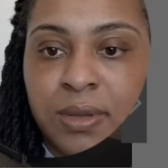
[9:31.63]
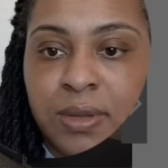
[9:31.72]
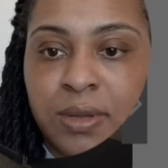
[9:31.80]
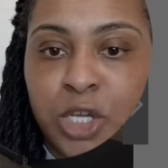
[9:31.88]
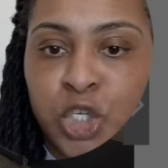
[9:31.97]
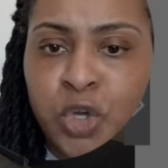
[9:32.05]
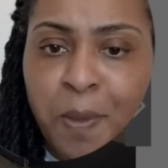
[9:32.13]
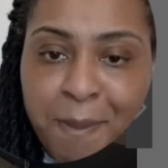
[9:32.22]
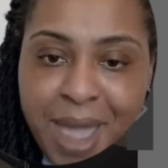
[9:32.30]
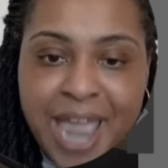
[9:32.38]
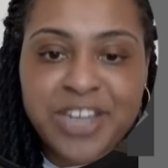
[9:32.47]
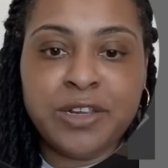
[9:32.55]
Could you
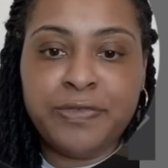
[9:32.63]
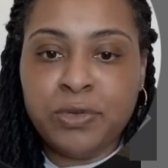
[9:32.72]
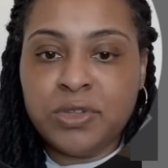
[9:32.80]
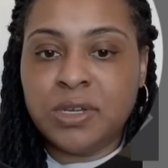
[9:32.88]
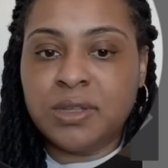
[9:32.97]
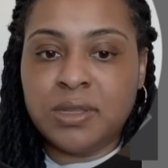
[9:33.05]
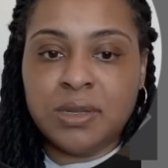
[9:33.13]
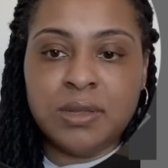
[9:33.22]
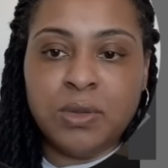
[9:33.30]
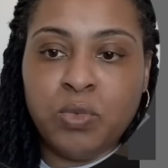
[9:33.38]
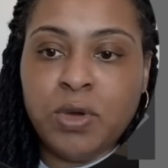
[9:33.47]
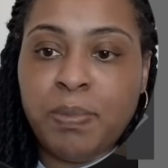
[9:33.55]
imagine if you took
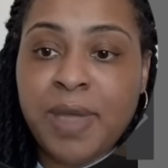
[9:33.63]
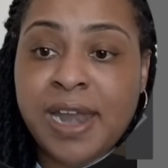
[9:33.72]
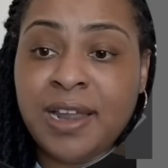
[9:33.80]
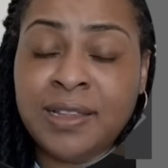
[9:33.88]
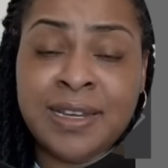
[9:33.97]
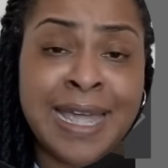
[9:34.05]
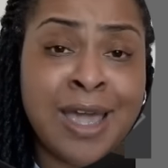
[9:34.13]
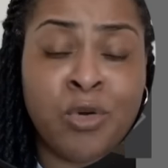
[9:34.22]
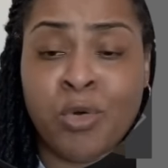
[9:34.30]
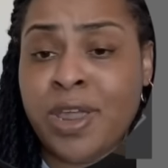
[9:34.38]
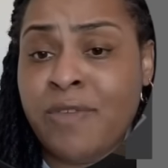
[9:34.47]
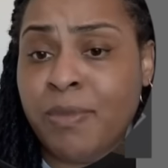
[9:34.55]
the wood paneling down,
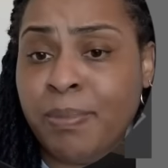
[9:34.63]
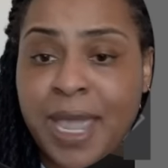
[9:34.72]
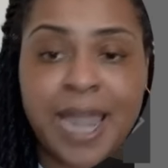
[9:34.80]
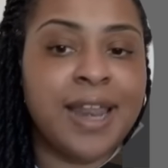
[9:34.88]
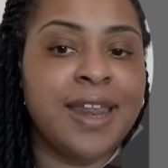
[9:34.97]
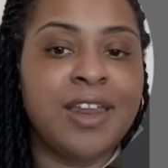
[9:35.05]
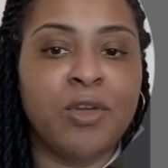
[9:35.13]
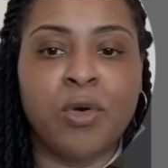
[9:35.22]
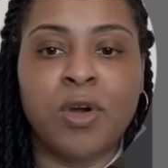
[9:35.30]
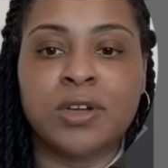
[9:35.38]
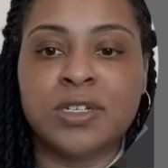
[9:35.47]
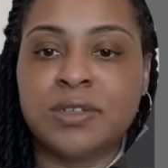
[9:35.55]
or even painted it,
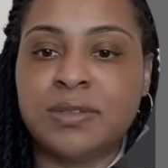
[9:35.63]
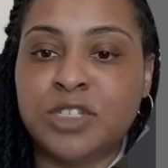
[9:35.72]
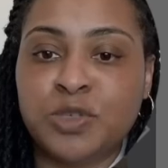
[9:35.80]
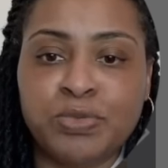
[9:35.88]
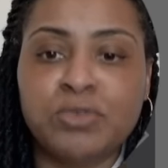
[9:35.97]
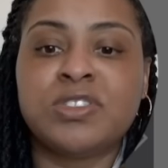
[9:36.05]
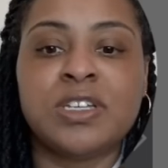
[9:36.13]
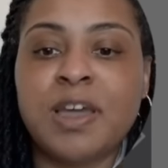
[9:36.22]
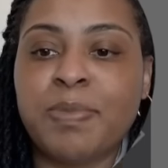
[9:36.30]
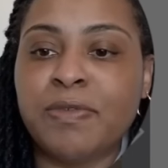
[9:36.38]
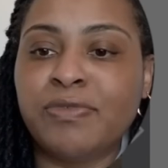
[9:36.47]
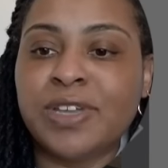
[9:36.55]
or just spruced it
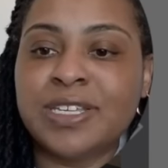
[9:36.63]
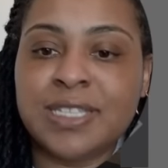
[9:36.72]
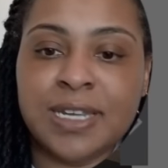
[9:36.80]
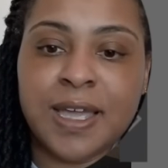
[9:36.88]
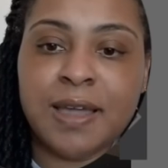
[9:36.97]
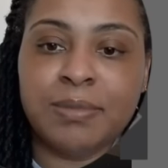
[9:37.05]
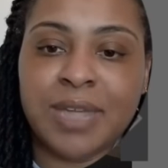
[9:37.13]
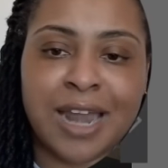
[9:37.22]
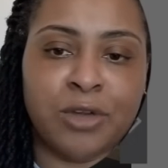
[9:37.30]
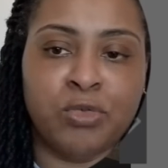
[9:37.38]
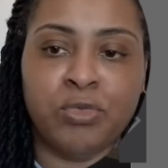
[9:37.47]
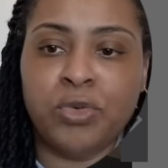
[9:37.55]
up and fixed it up, got
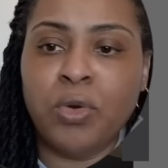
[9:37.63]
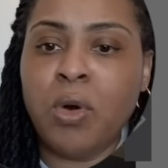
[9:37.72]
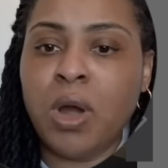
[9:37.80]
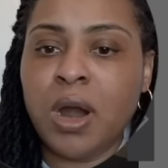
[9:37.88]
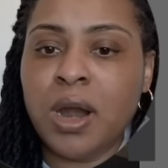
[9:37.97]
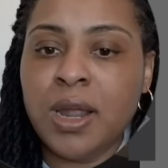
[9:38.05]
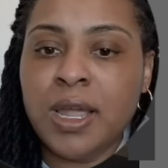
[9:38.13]
a new door,